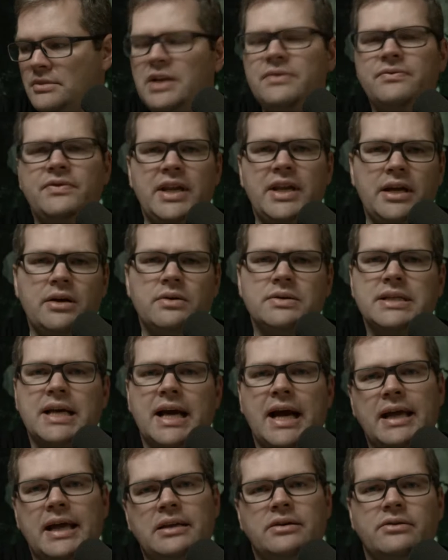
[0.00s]
Video is
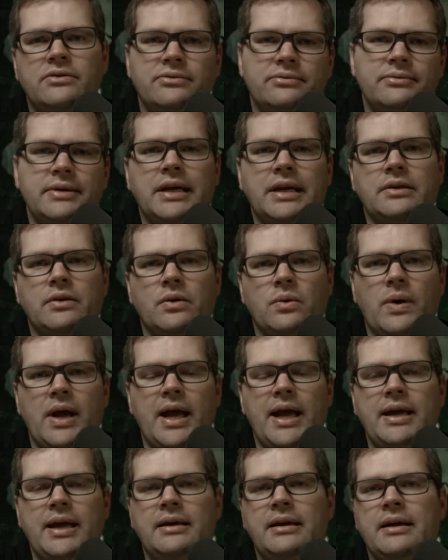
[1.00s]
kind of either
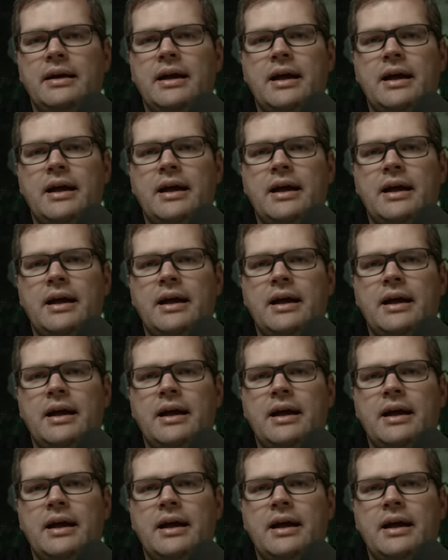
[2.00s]
way.